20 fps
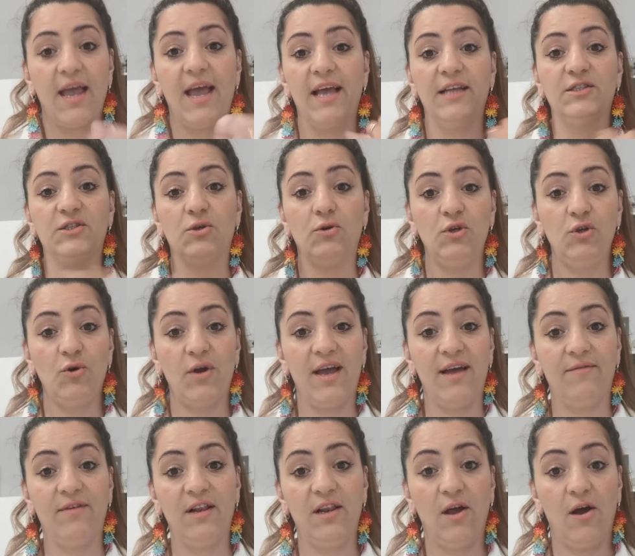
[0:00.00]
And so you
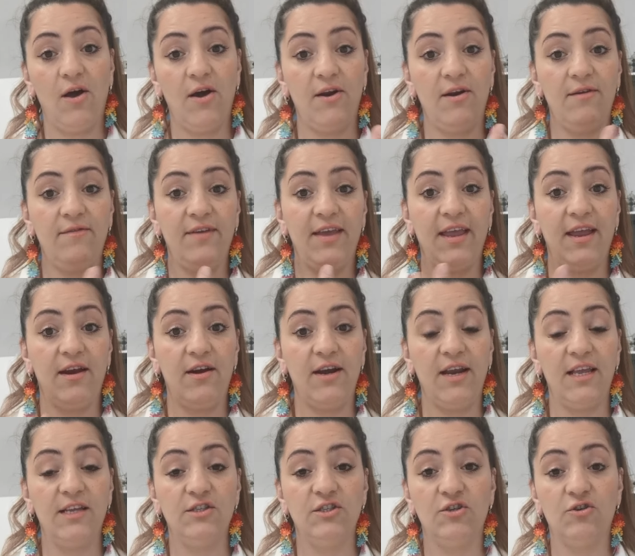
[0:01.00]
have a lot of air
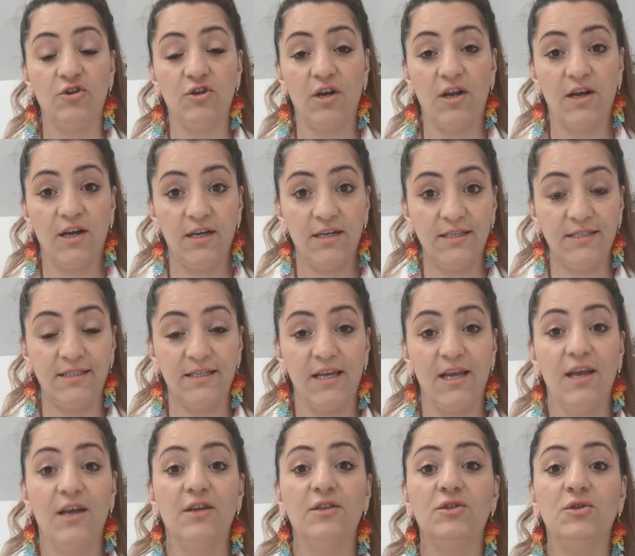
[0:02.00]
in your lungs
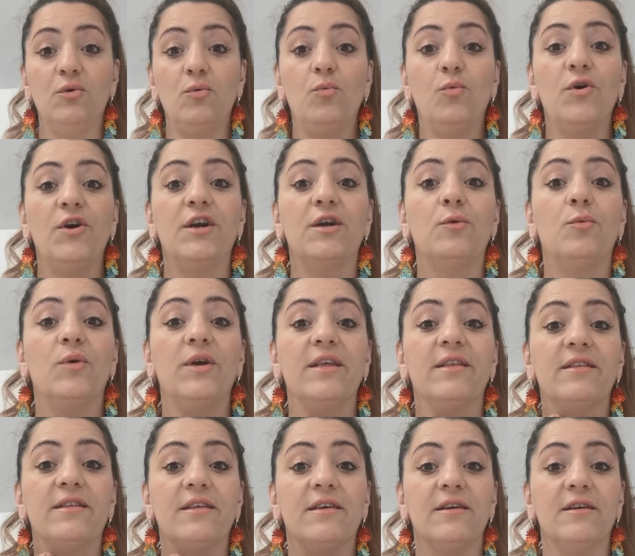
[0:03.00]
to work
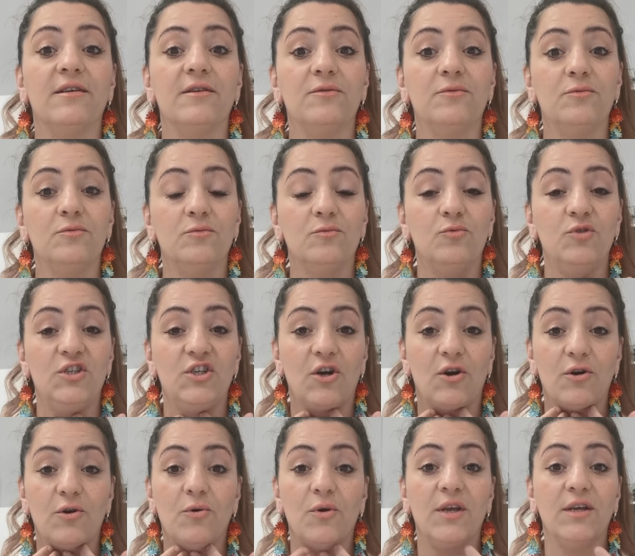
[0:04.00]
with, which
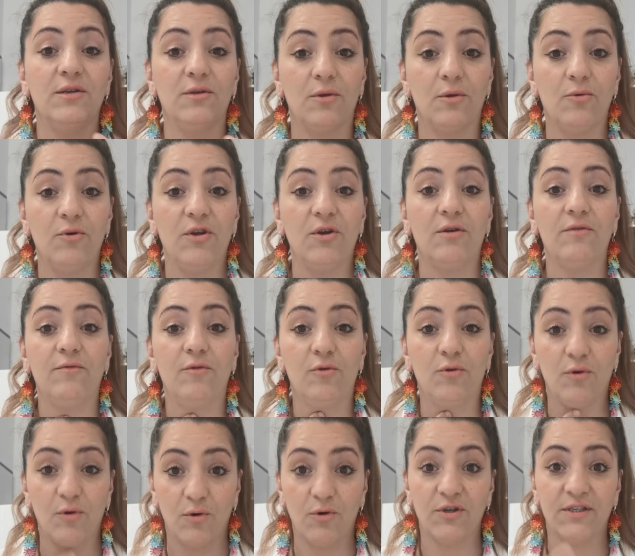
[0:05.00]
are going through your
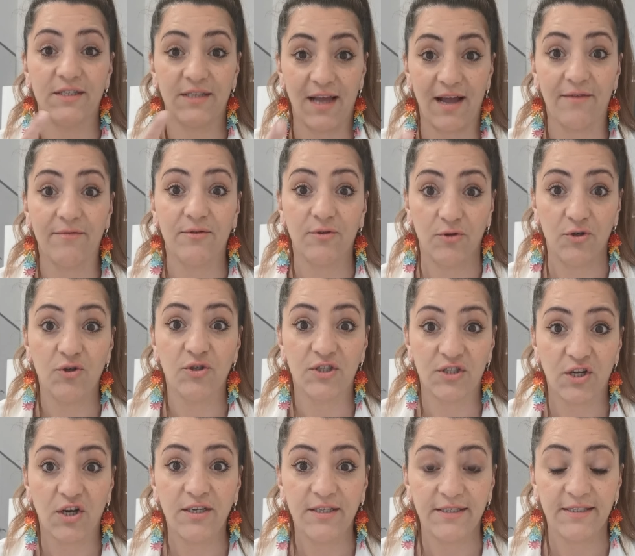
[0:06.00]
vocal cords after you
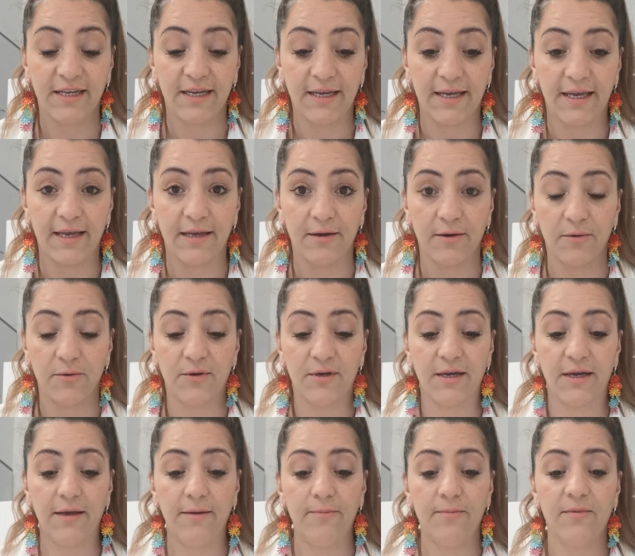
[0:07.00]
start singing,
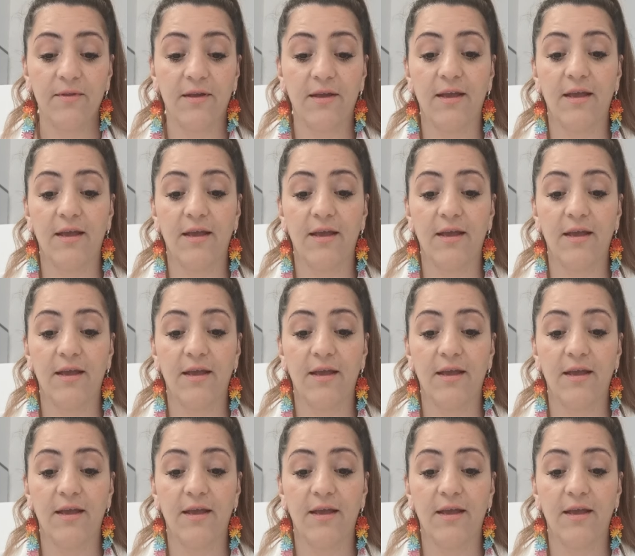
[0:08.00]
okay?